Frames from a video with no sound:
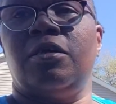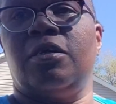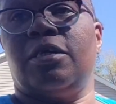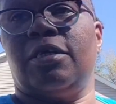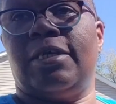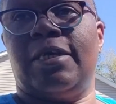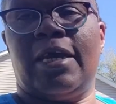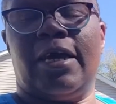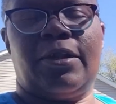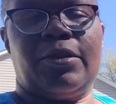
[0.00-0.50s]

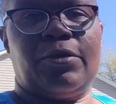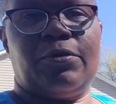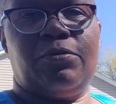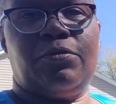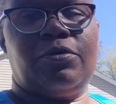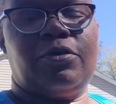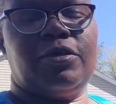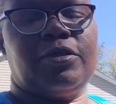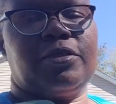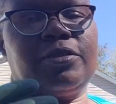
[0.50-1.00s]

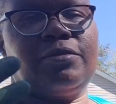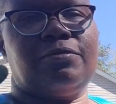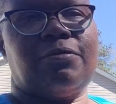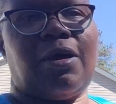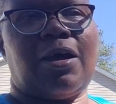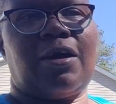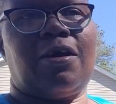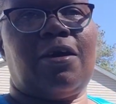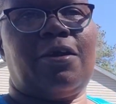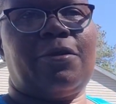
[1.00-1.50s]
yellow because
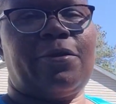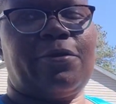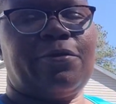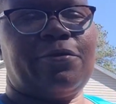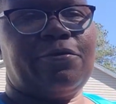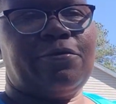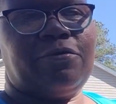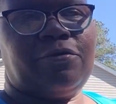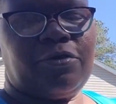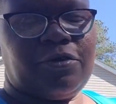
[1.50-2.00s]
my
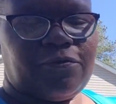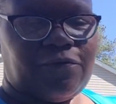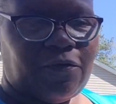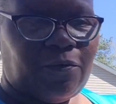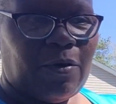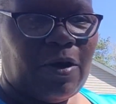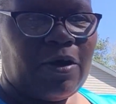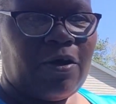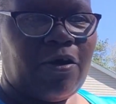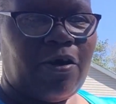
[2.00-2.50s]
color for
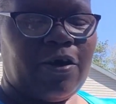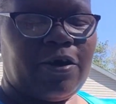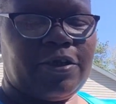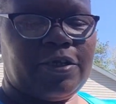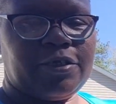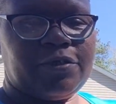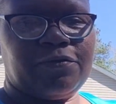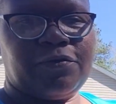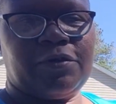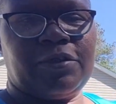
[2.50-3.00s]
my
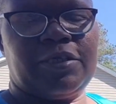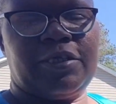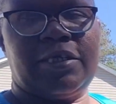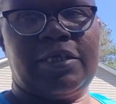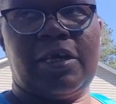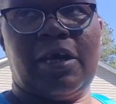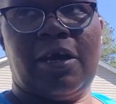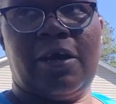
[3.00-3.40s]
garden is really